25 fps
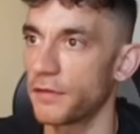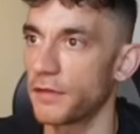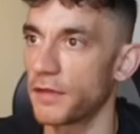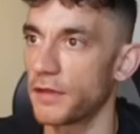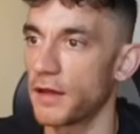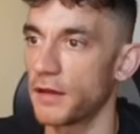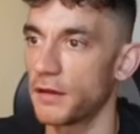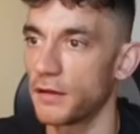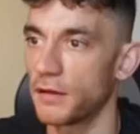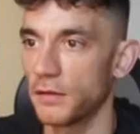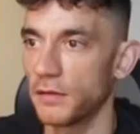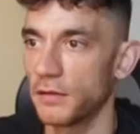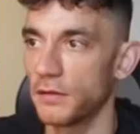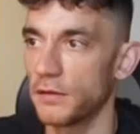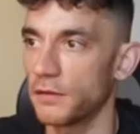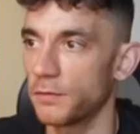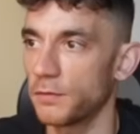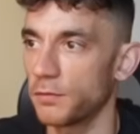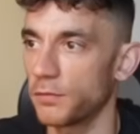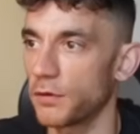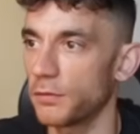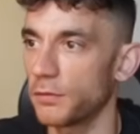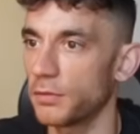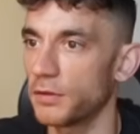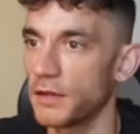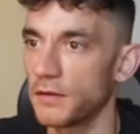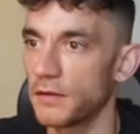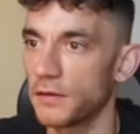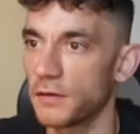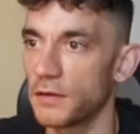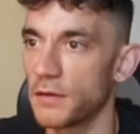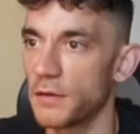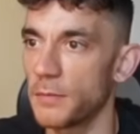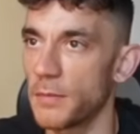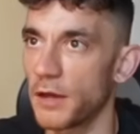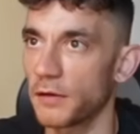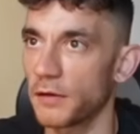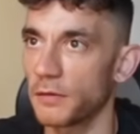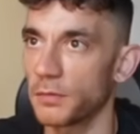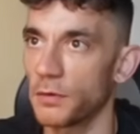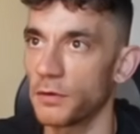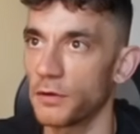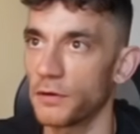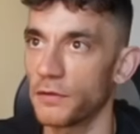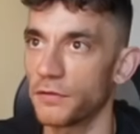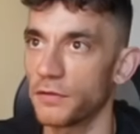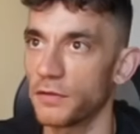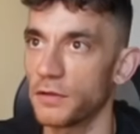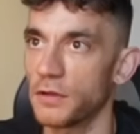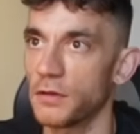than that, this probably isn't the best model
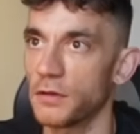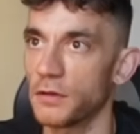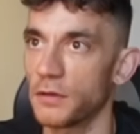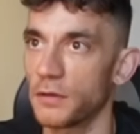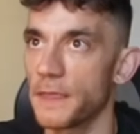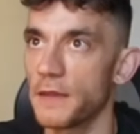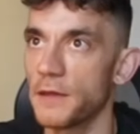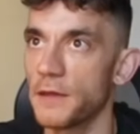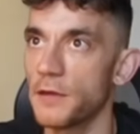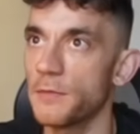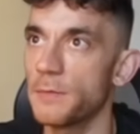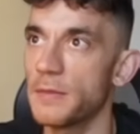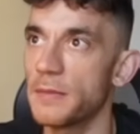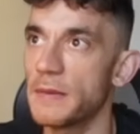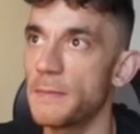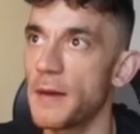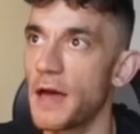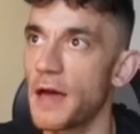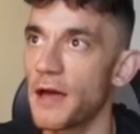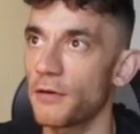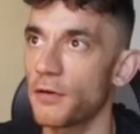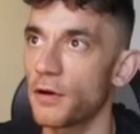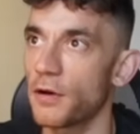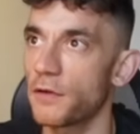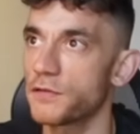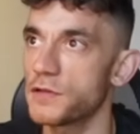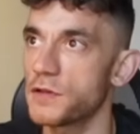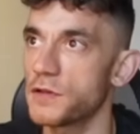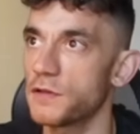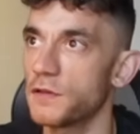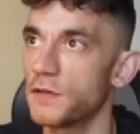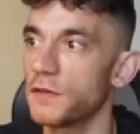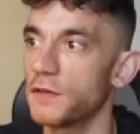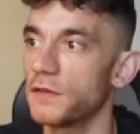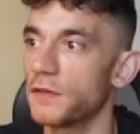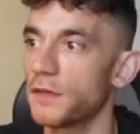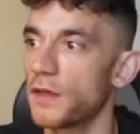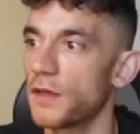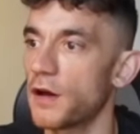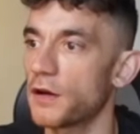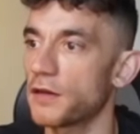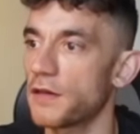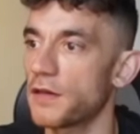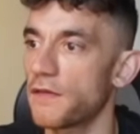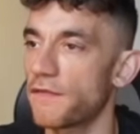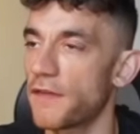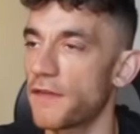for you. You'd be better off just using the Hugging